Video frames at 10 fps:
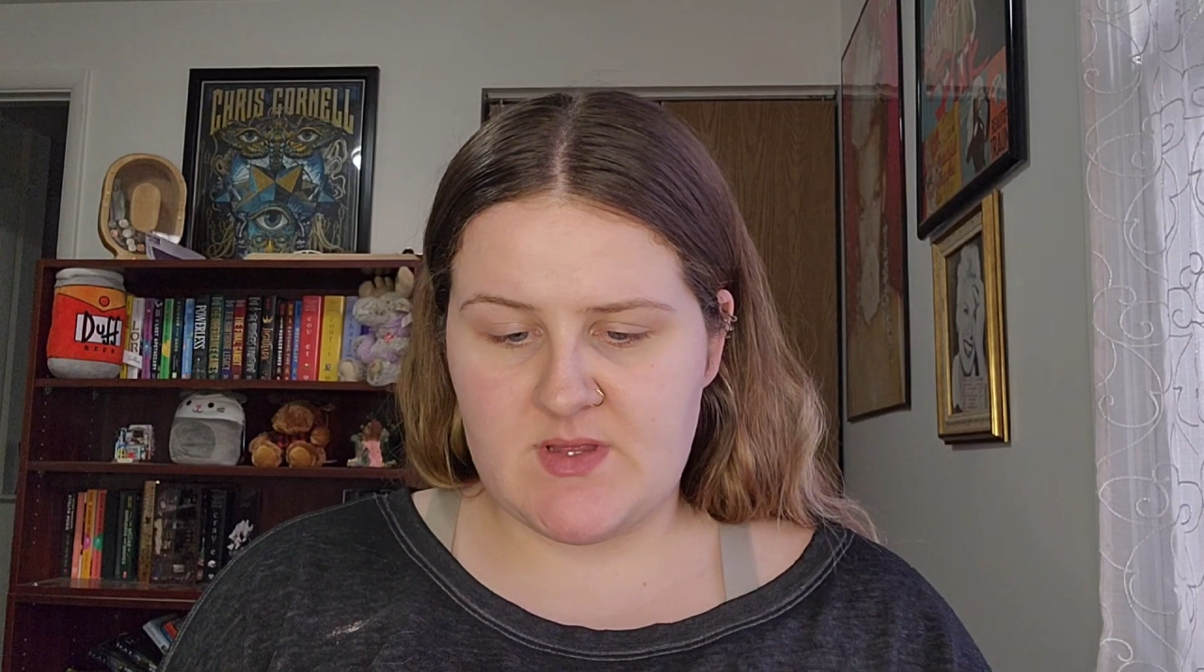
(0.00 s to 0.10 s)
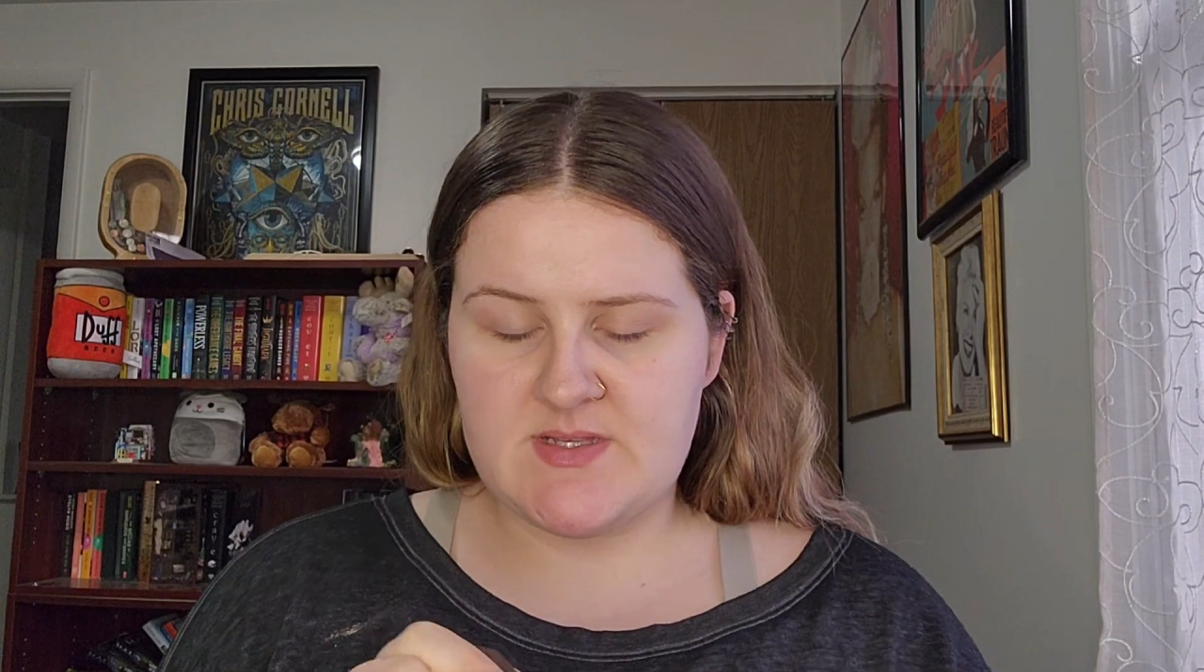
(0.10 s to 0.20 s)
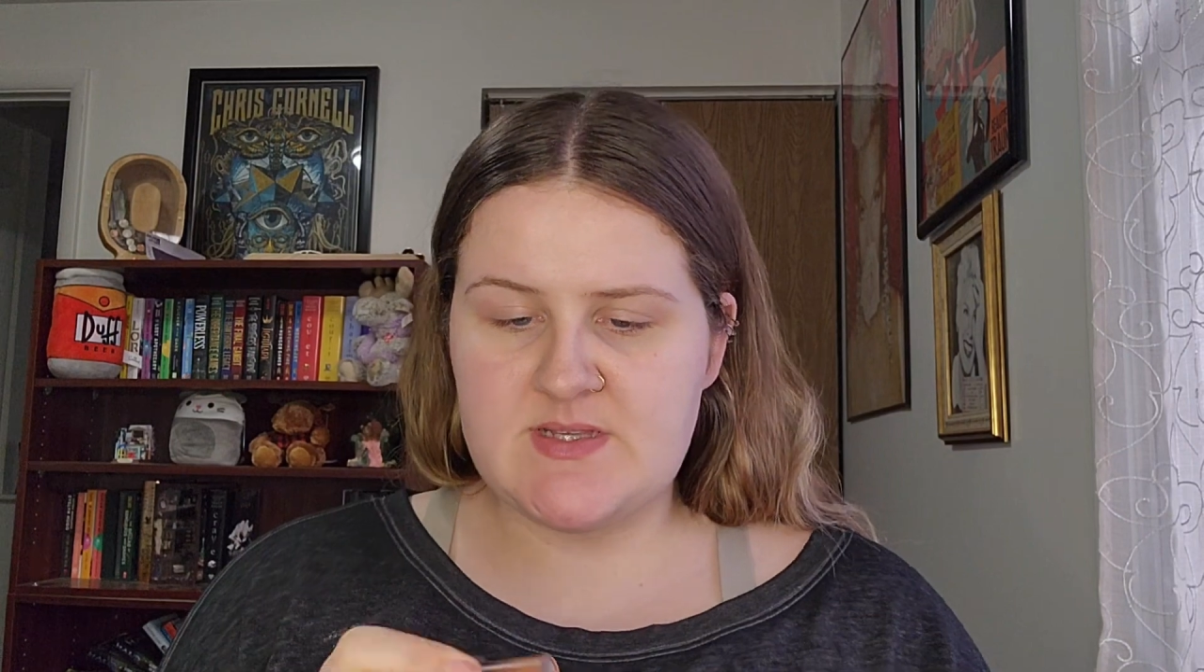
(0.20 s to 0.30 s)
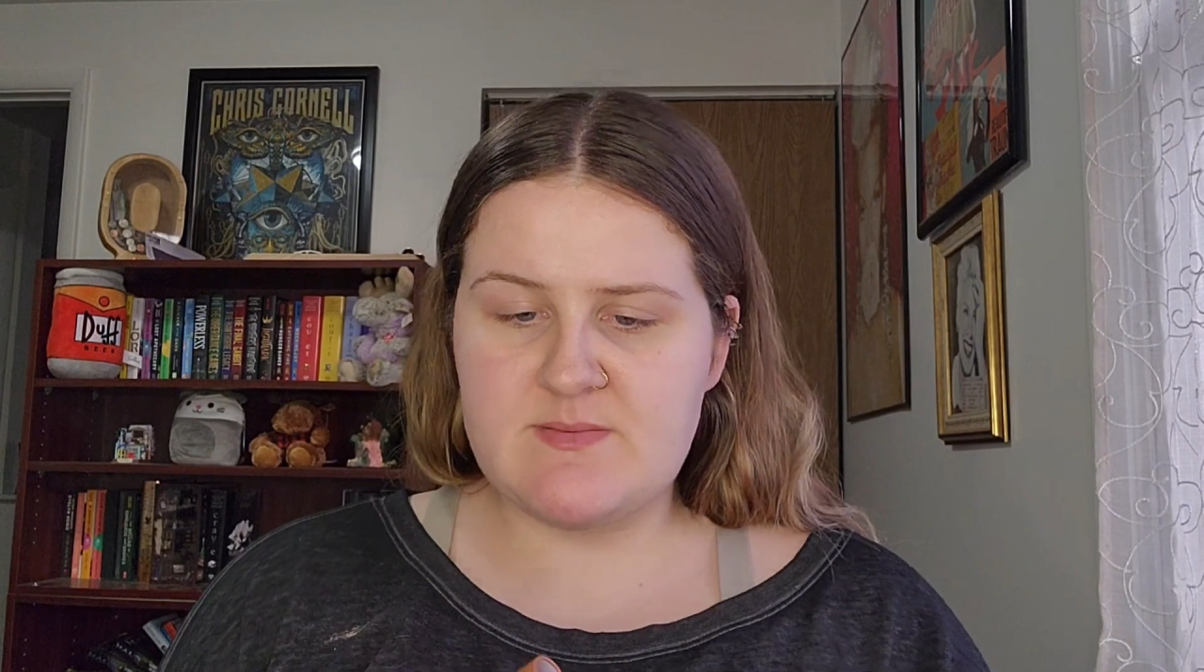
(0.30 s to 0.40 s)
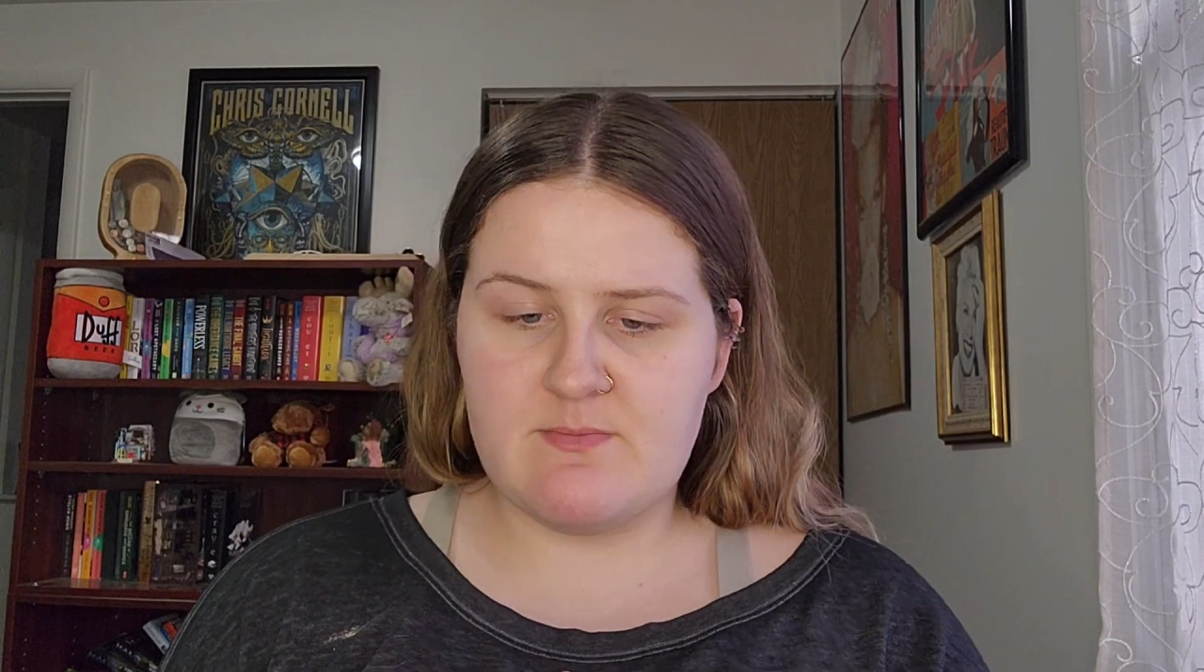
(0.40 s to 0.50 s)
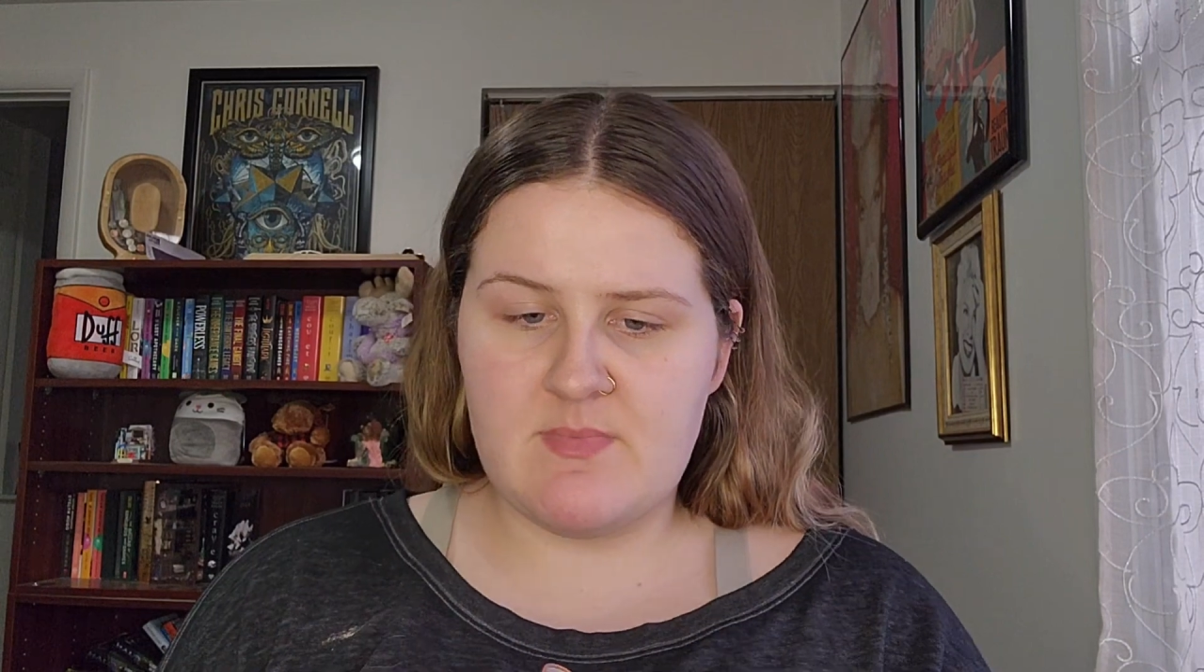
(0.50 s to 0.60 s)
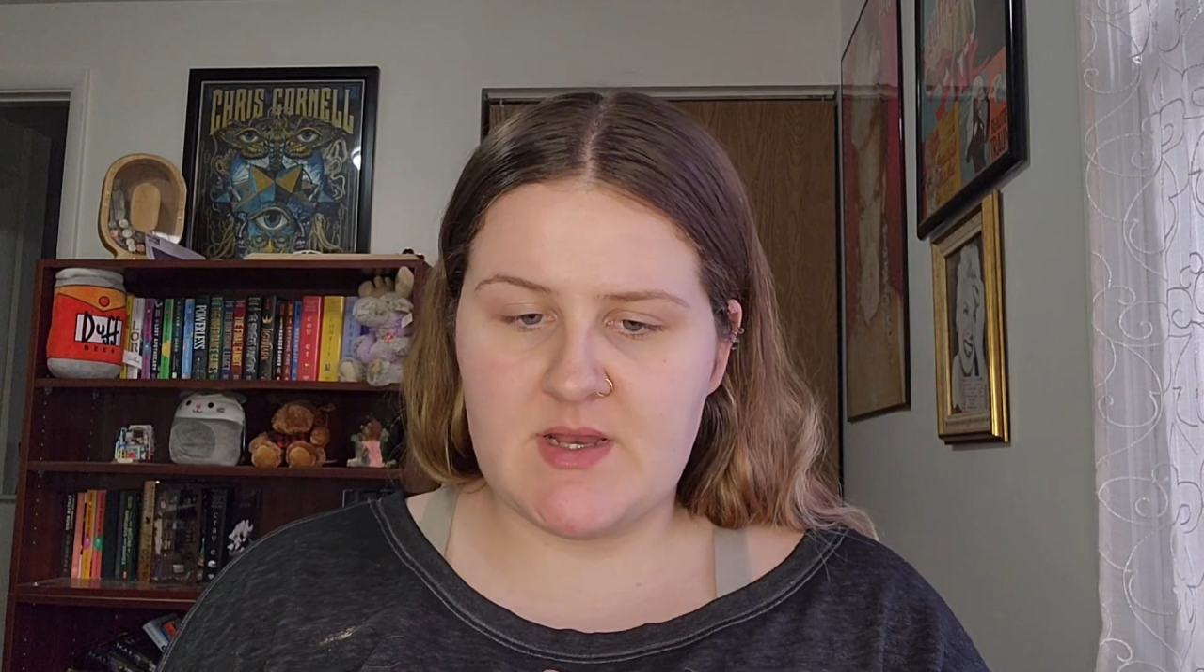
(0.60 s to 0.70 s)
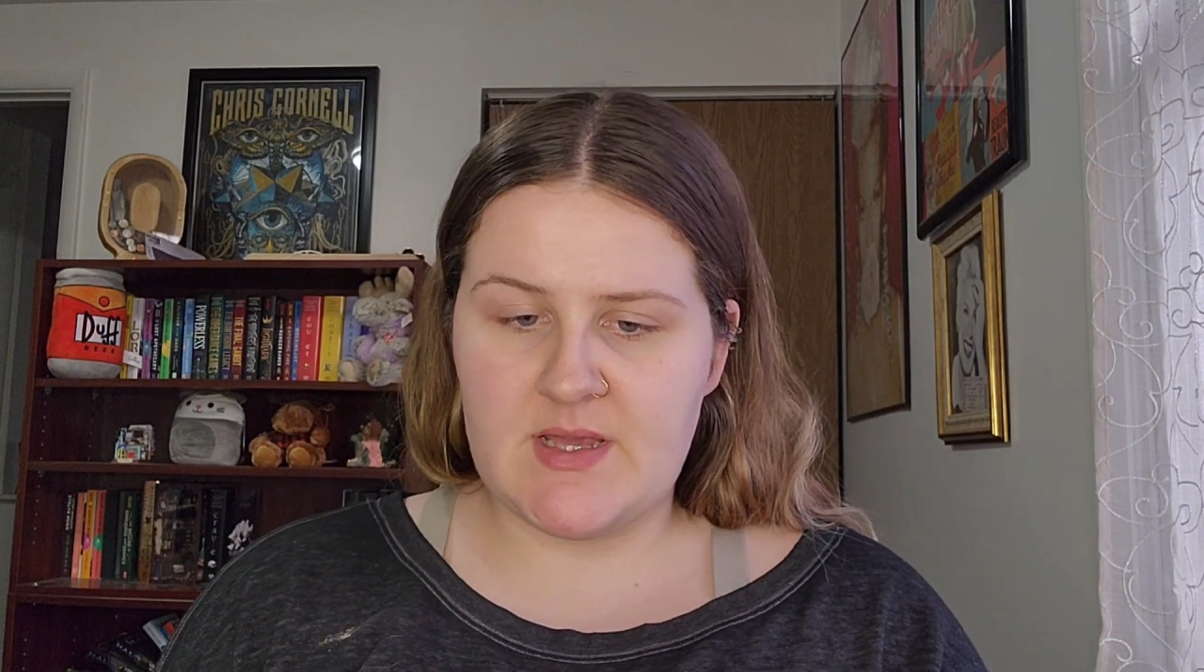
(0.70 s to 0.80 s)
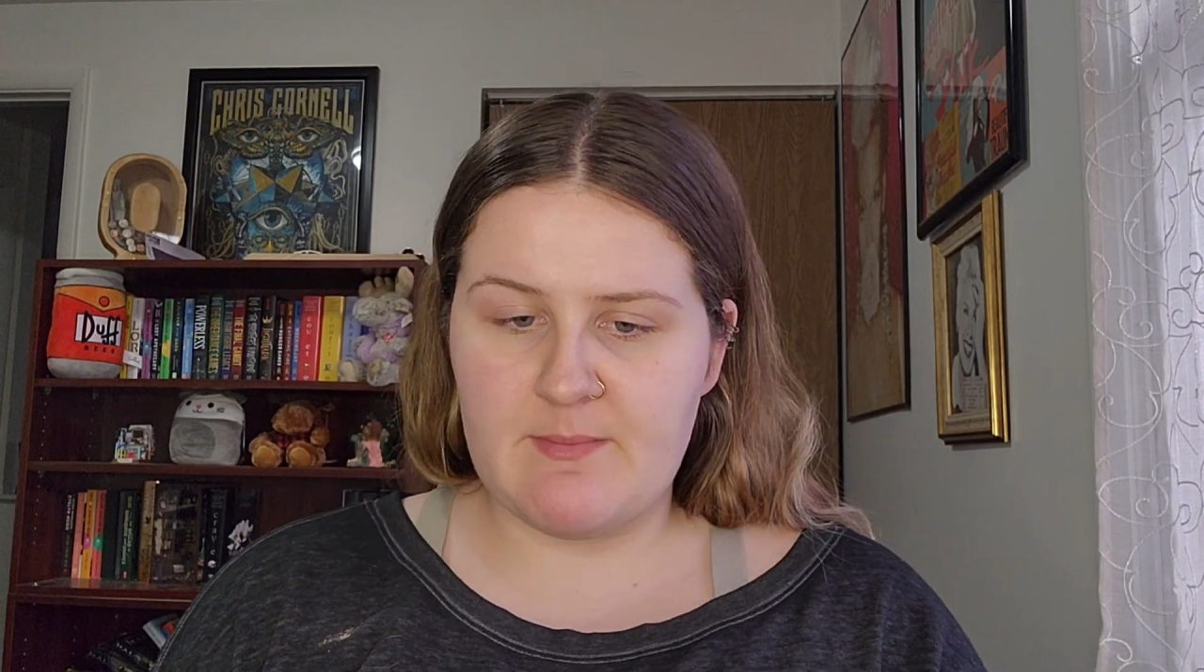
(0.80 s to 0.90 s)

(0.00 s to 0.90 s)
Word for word: This is Money